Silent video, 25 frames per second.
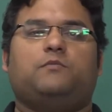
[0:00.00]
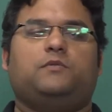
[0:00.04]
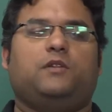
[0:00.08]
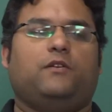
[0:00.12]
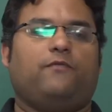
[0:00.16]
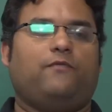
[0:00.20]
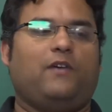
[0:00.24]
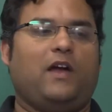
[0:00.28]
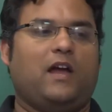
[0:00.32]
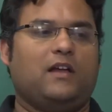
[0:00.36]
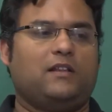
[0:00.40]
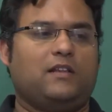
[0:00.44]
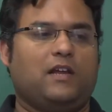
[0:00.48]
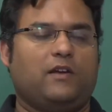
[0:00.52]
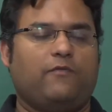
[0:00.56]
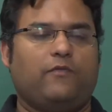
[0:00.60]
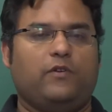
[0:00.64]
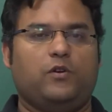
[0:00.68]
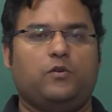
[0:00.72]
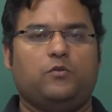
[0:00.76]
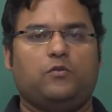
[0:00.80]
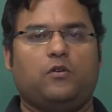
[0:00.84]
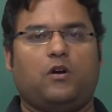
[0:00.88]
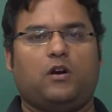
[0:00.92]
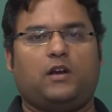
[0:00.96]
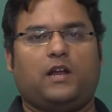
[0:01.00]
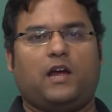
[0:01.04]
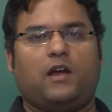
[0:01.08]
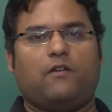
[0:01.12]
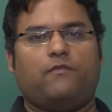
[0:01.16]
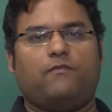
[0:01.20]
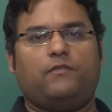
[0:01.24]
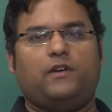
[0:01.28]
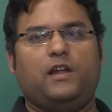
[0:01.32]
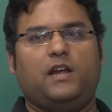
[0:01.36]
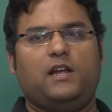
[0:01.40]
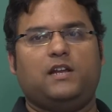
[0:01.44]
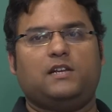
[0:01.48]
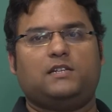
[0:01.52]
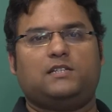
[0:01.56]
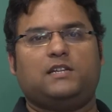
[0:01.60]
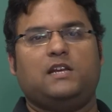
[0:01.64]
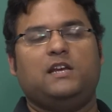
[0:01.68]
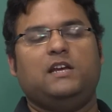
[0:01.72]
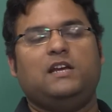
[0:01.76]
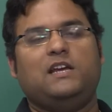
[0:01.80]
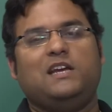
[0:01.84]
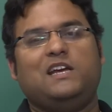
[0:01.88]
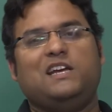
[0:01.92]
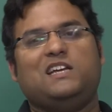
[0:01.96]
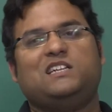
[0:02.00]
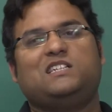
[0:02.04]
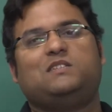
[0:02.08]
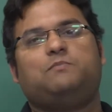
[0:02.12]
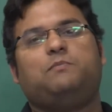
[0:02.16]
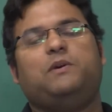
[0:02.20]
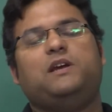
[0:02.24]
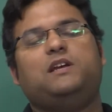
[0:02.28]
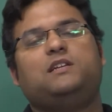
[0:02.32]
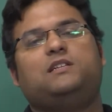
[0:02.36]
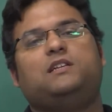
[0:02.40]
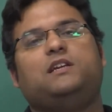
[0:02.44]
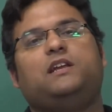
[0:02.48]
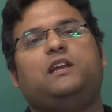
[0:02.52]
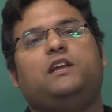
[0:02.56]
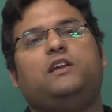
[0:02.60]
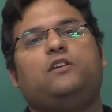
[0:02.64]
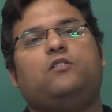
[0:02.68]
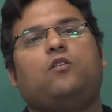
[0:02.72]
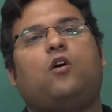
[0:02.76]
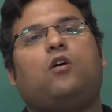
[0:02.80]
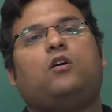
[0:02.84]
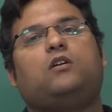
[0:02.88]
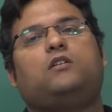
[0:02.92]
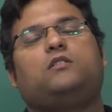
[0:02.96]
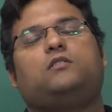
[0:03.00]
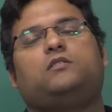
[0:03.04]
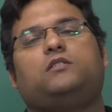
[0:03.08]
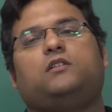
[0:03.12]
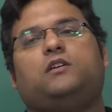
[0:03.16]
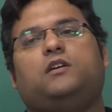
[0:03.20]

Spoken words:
The fact that we do not have tails is basically not